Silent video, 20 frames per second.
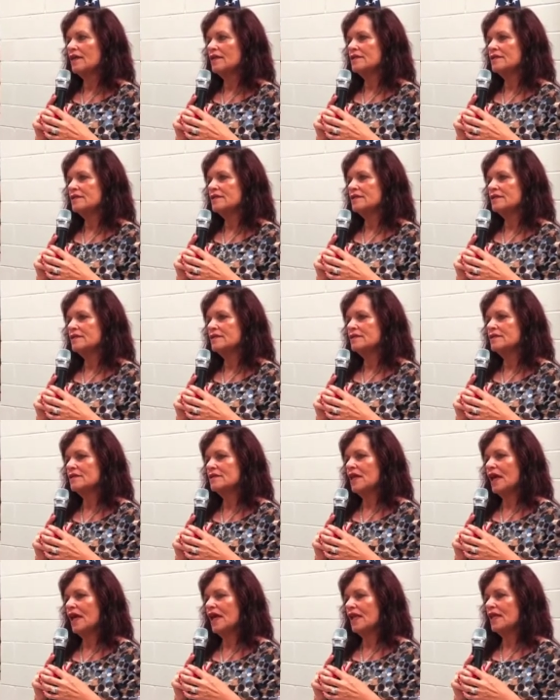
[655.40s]
And
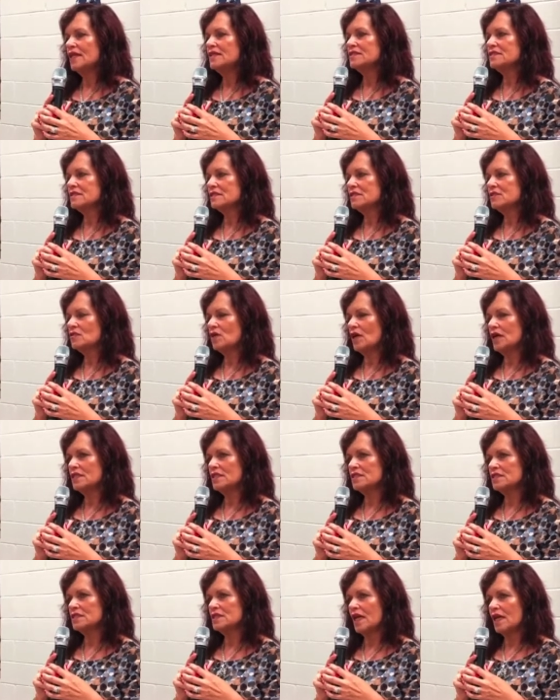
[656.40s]
he listened to
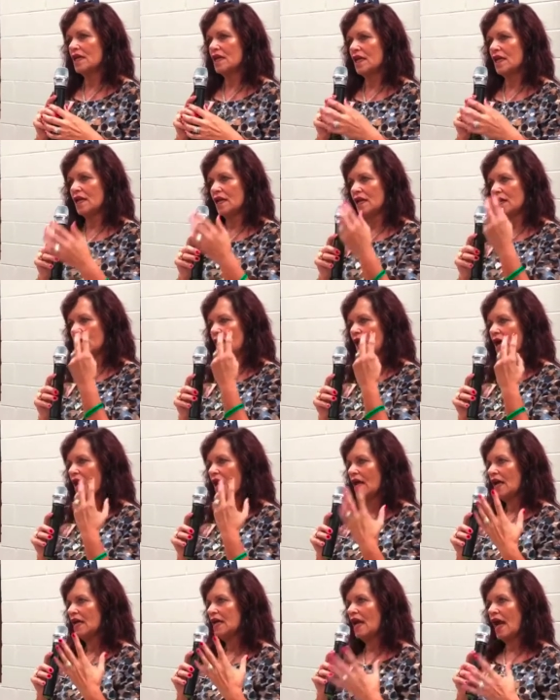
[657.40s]
us, and
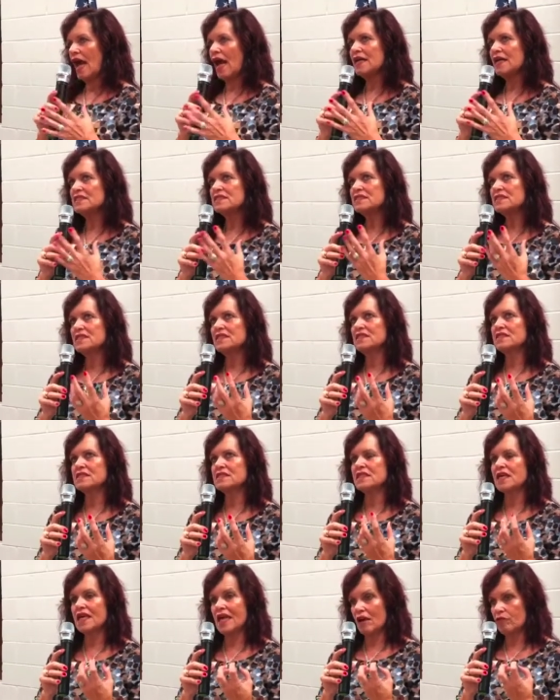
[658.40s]
he has
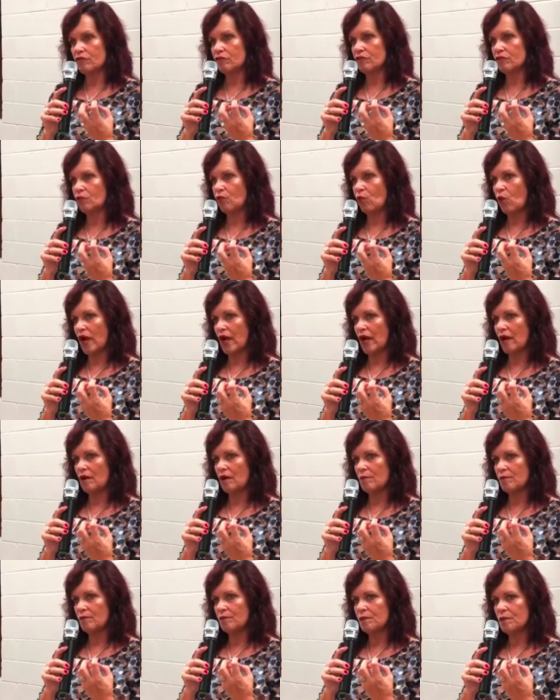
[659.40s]
this gift
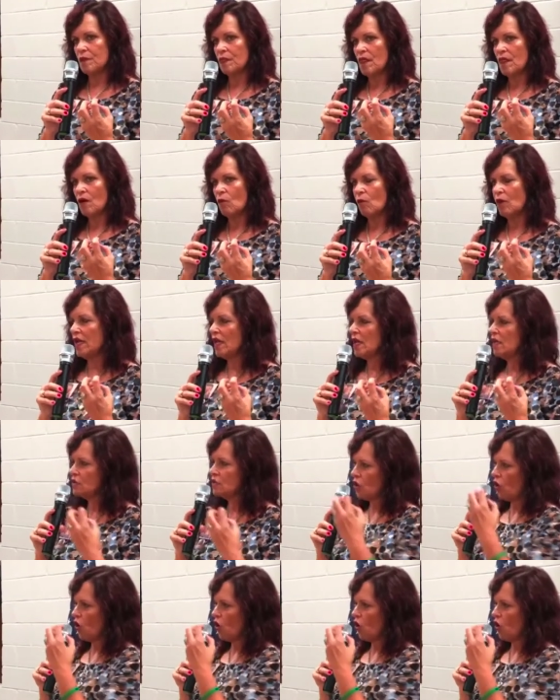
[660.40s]
where when